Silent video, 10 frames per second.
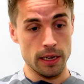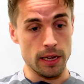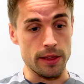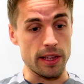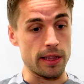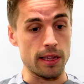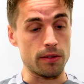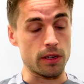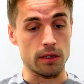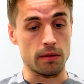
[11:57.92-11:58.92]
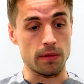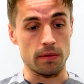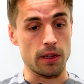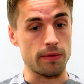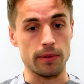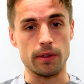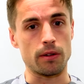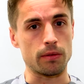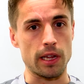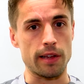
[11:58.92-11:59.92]
and then there was, a, I mean, I
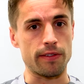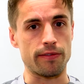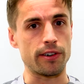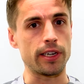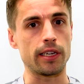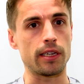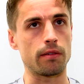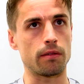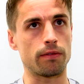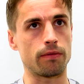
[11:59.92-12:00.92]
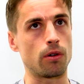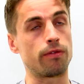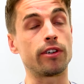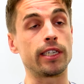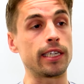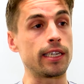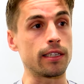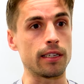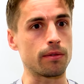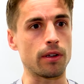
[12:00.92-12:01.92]
was there for three year, well, three
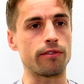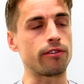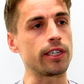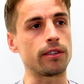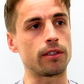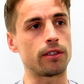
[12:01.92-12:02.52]
season. There was like three,